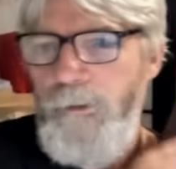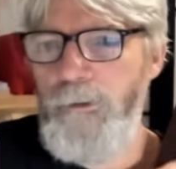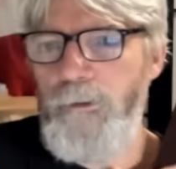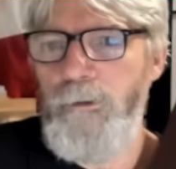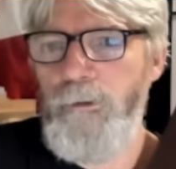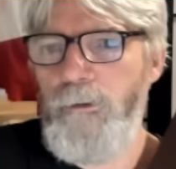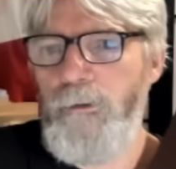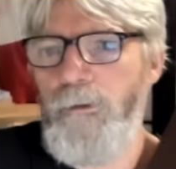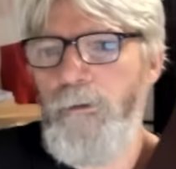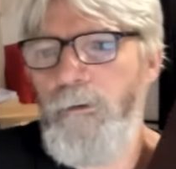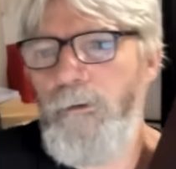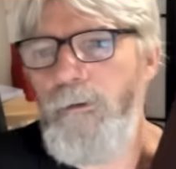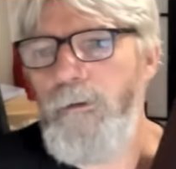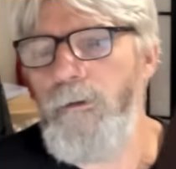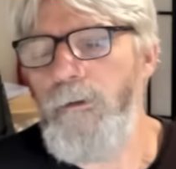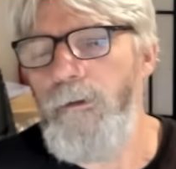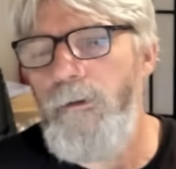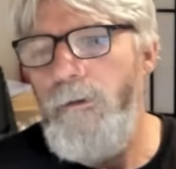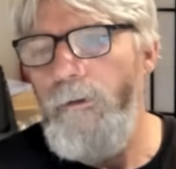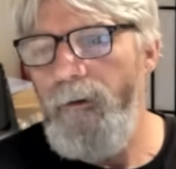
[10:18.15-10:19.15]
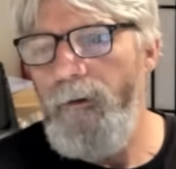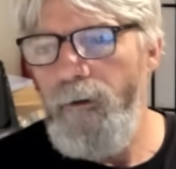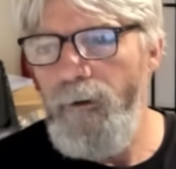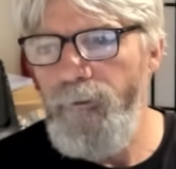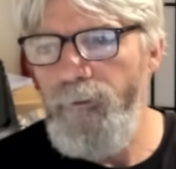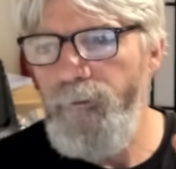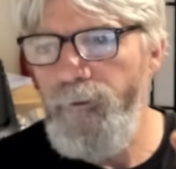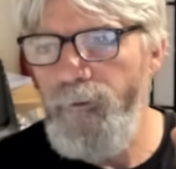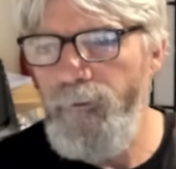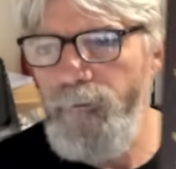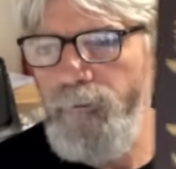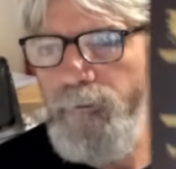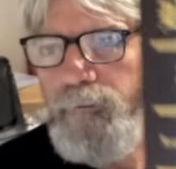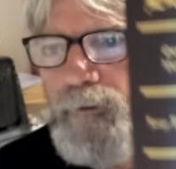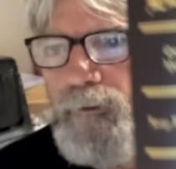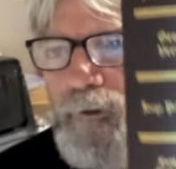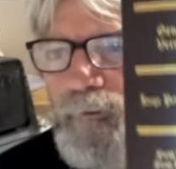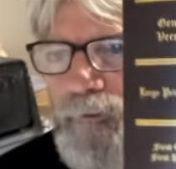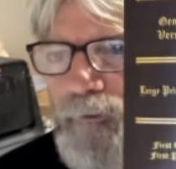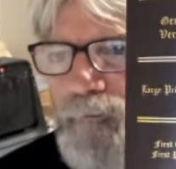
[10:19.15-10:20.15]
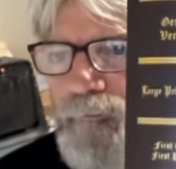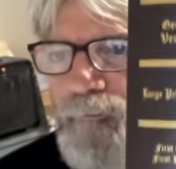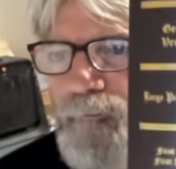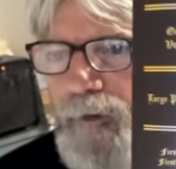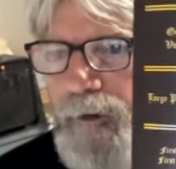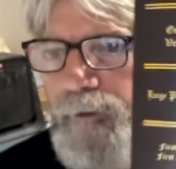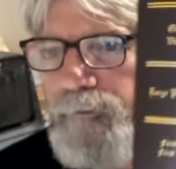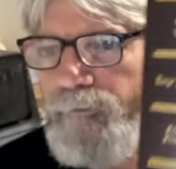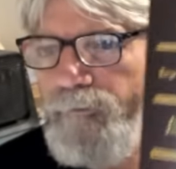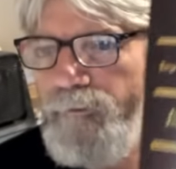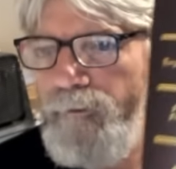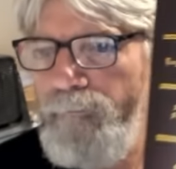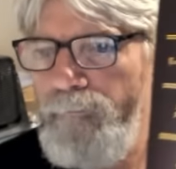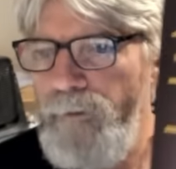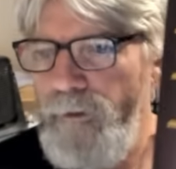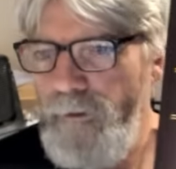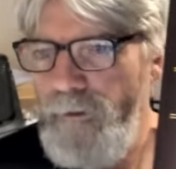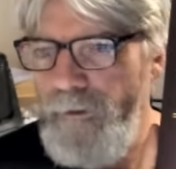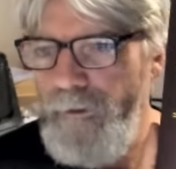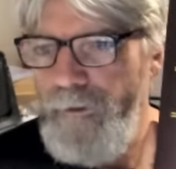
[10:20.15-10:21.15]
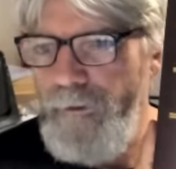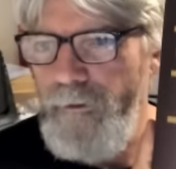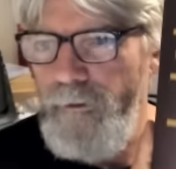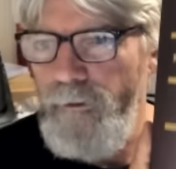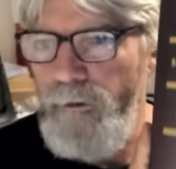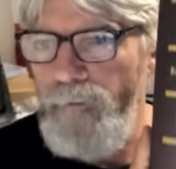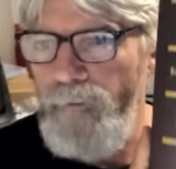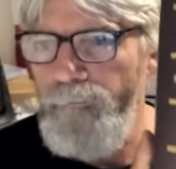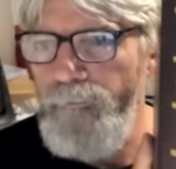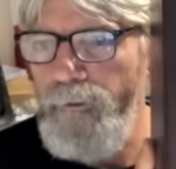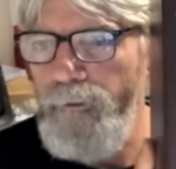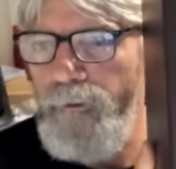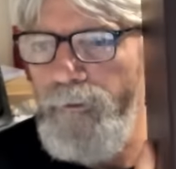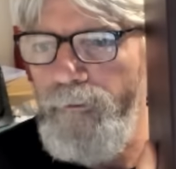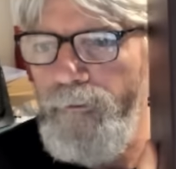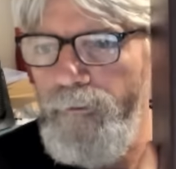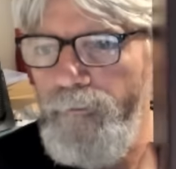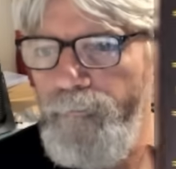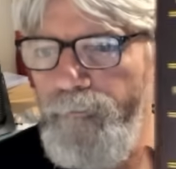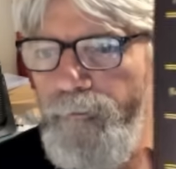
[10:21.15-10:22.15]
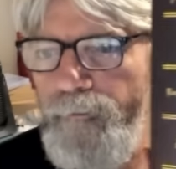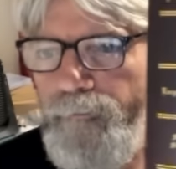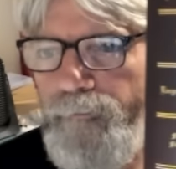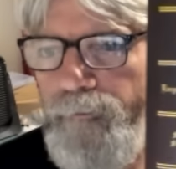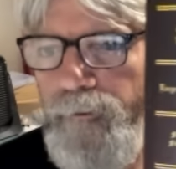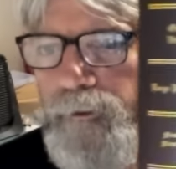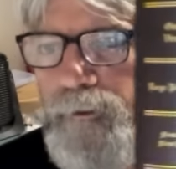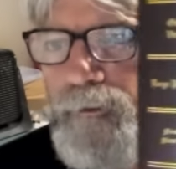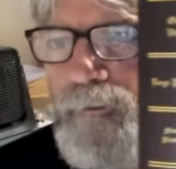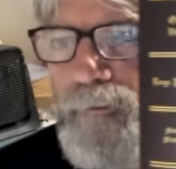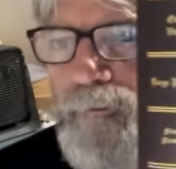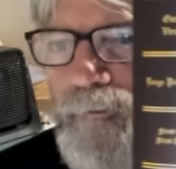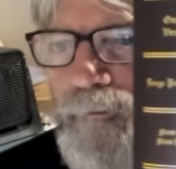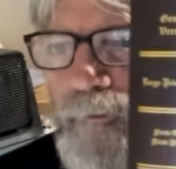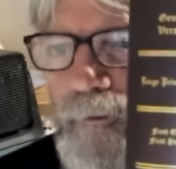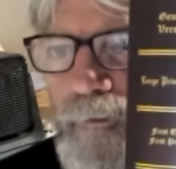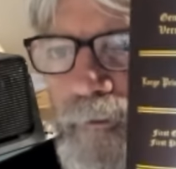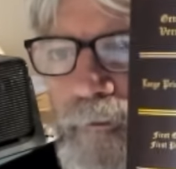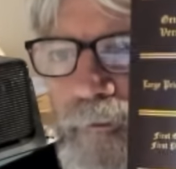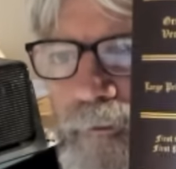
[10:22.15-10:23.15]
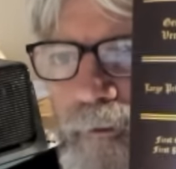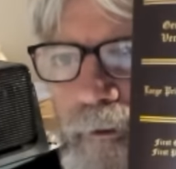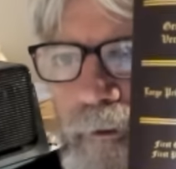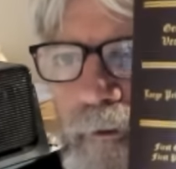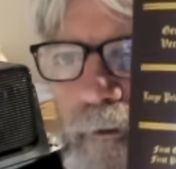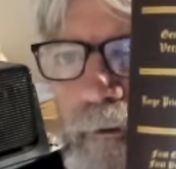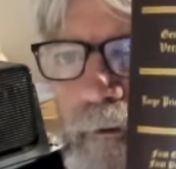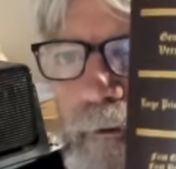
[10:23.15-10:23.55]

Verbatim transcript: here. It's a, it's a facsimile of the 1560